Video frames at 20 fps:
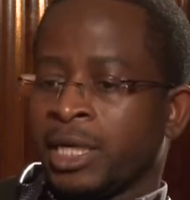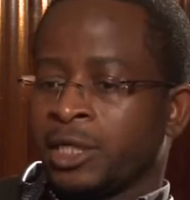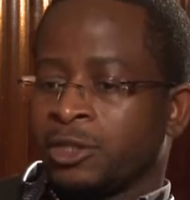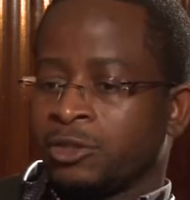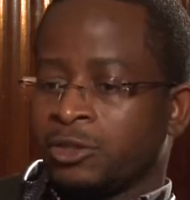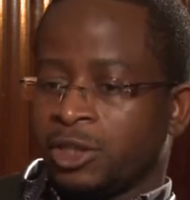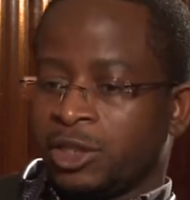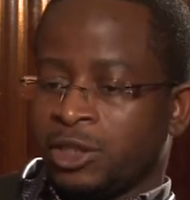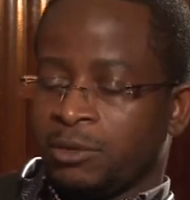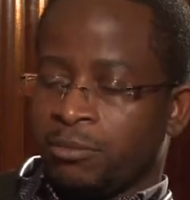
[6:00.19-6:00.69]

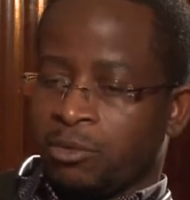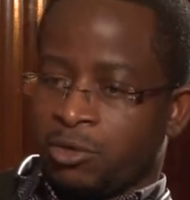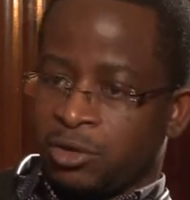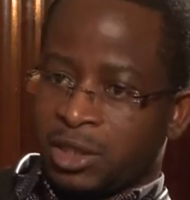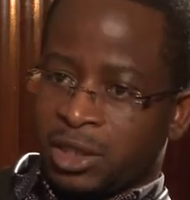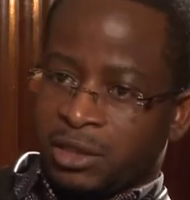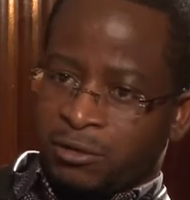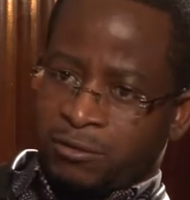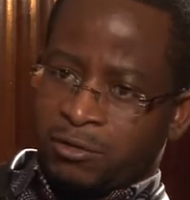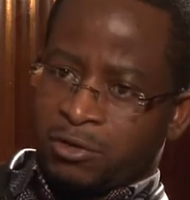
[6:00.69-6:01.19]
So it's
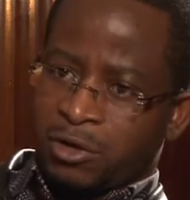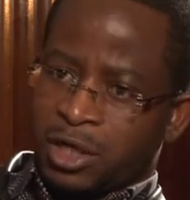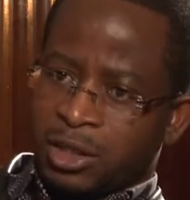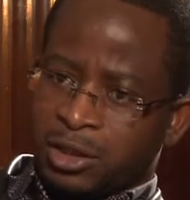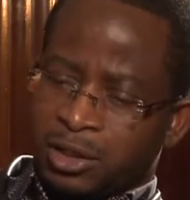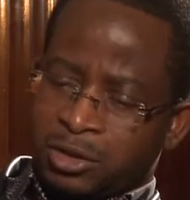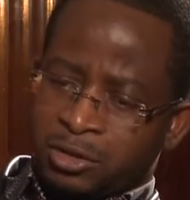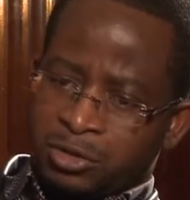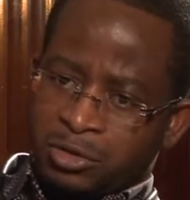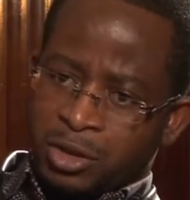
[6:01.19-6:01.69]
important for
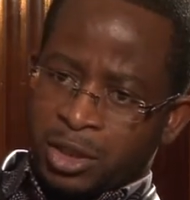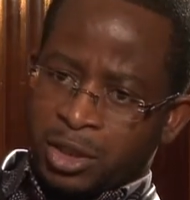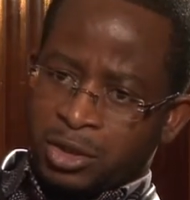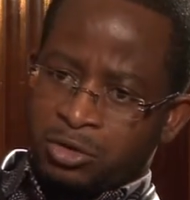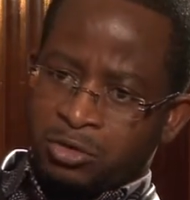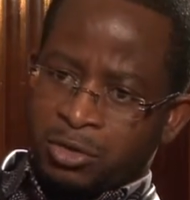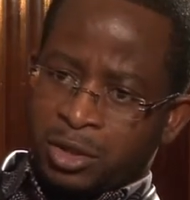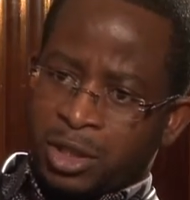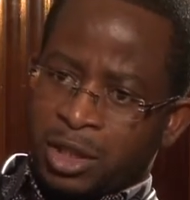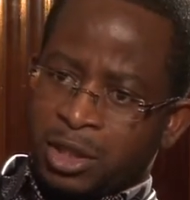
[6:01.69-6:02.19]
us to
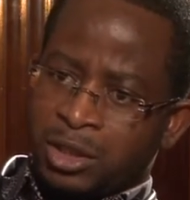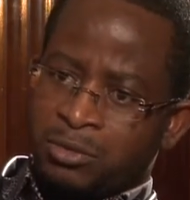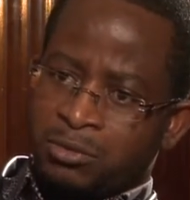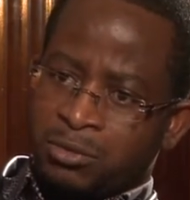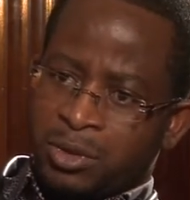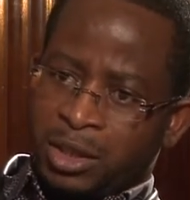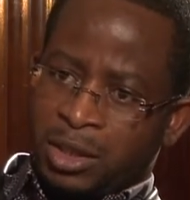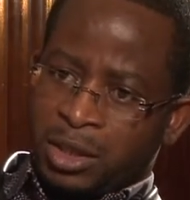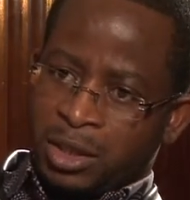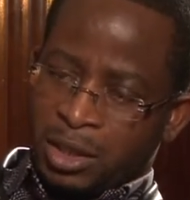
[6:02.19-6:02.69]
ensure that
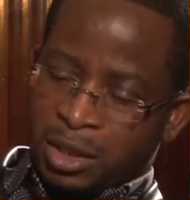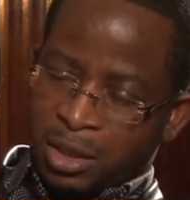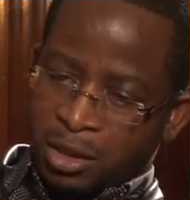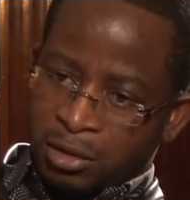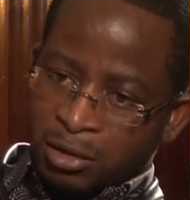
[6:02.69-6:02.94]
we